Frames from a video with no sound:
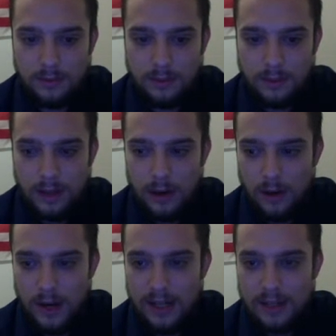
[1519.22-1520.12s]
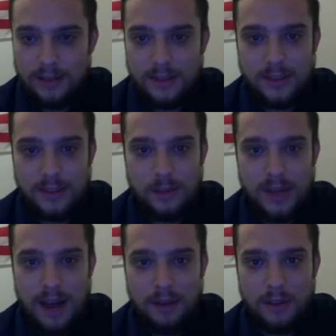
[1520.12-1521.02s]
Alrighty, so
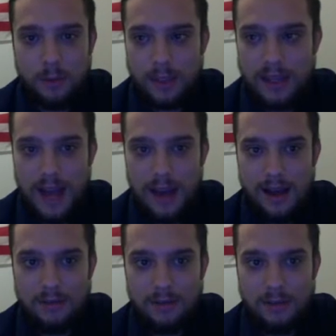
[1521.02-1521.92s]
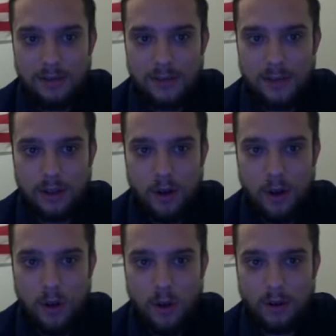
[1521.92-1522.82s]
now that we have done
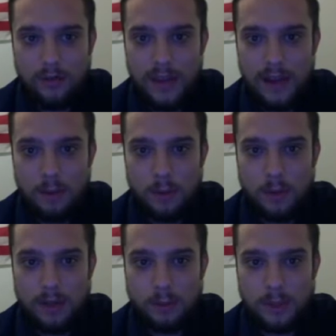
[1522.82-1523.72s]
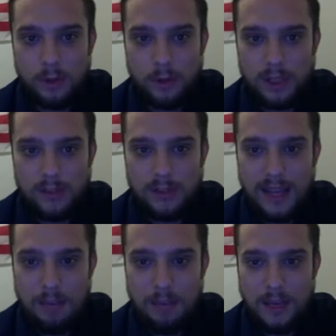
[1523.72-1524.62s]
all of that, we created the
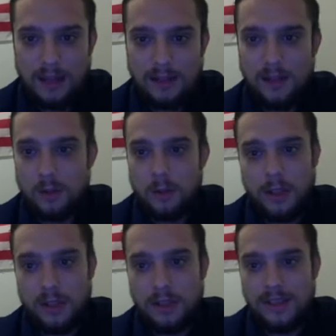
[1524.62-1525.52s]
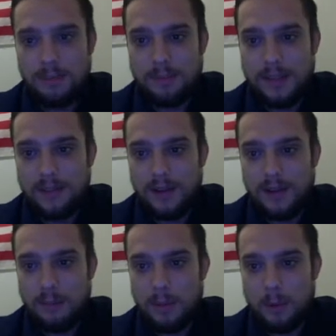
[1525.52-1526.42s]
campaign, We specified the
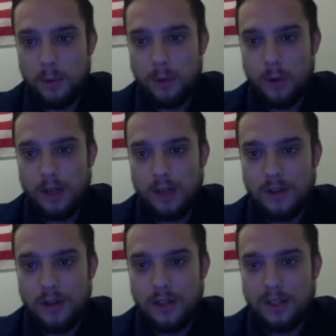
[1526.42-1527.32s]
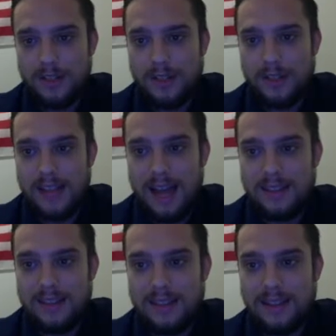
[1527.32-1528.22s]
people we wanted to target inside the ad
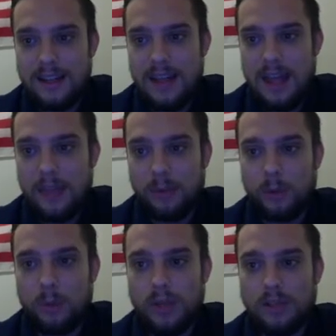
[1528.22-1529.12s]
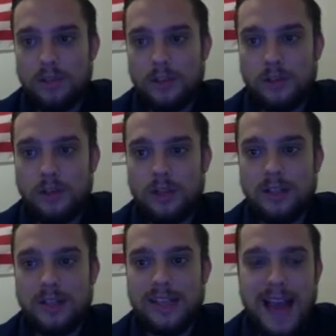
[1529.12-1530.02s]
set, and then we went and just created
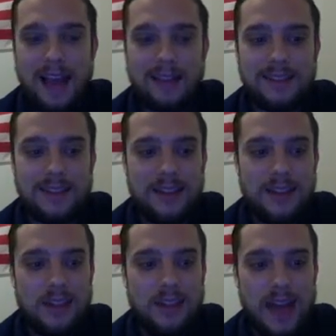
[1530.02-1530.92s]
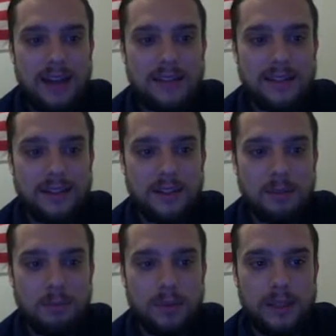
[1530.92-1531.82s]
the ads. That is going to
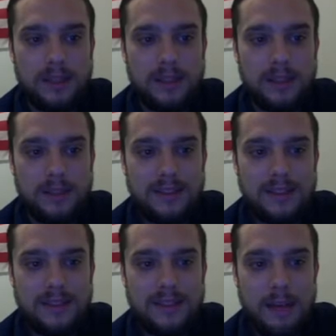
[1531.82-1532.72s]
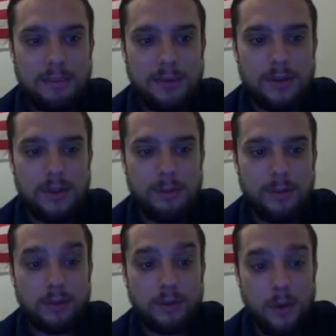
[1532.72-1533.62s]
complete step number
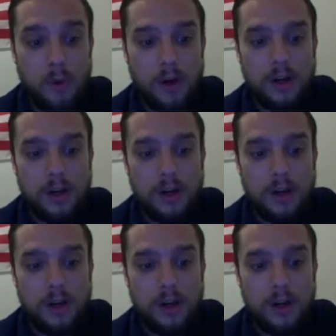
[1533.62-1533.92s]
4.